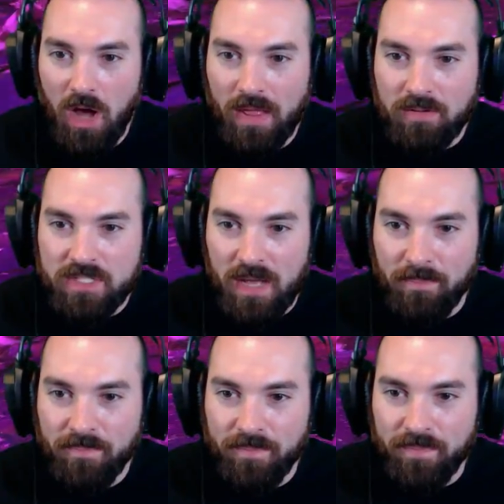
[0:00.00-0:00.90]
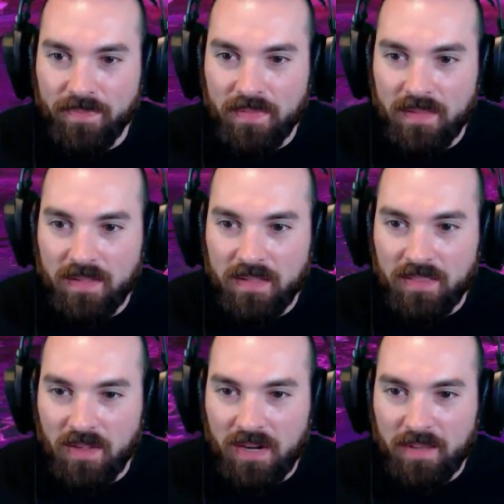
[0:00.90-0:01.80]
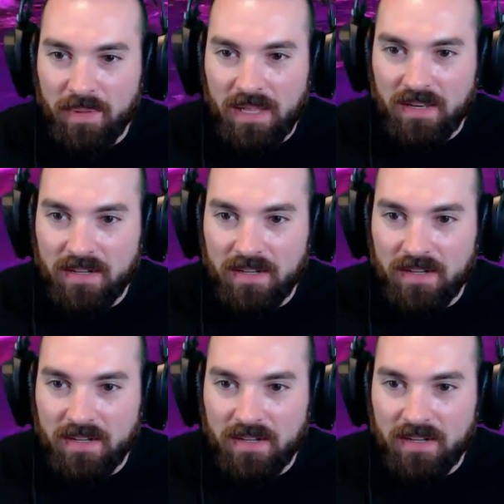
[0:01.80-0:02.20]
that was dumb. Thought I could make if it.